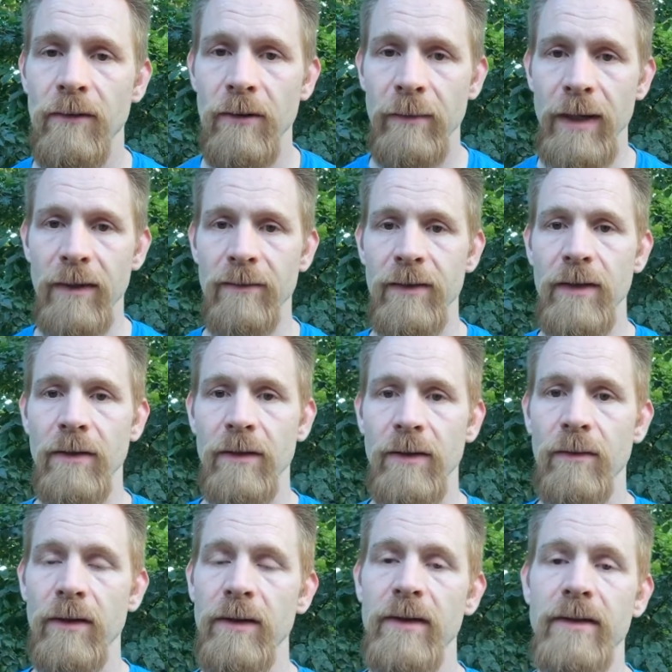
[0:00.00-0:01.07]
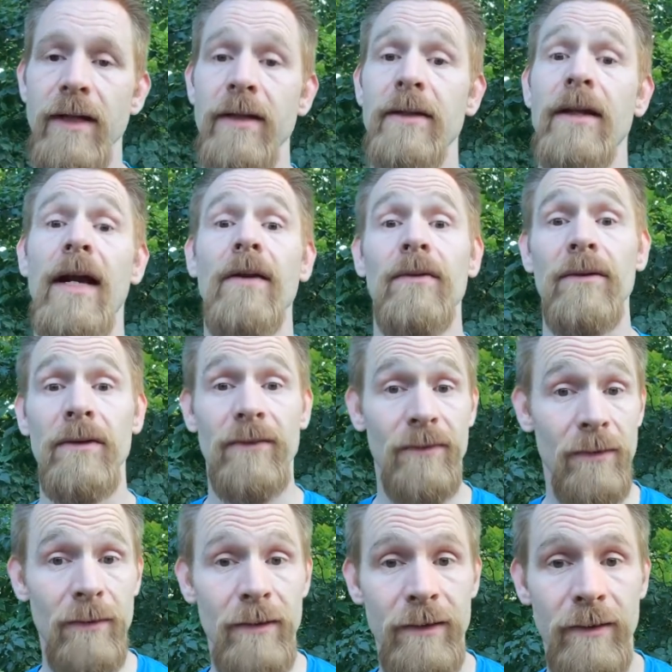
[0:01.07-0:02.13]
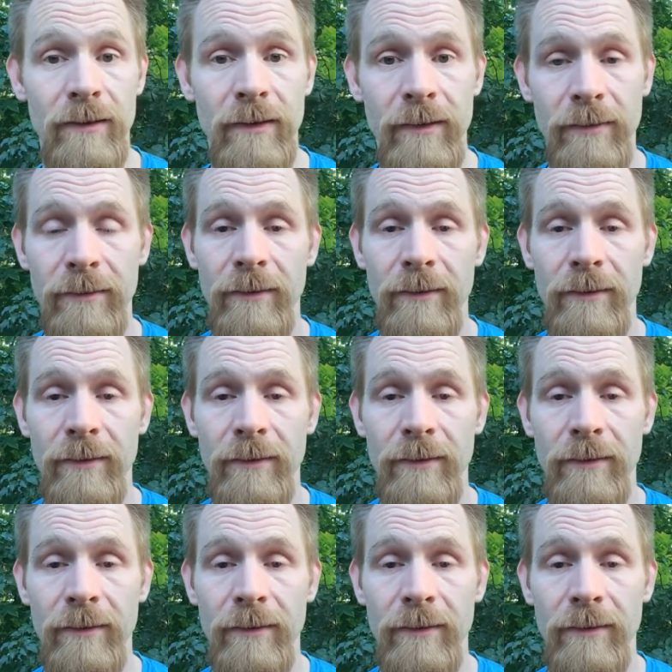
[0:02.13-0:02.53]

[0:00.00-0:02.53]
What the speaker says: I'll make a video on it one of these days, and I will look forward to it.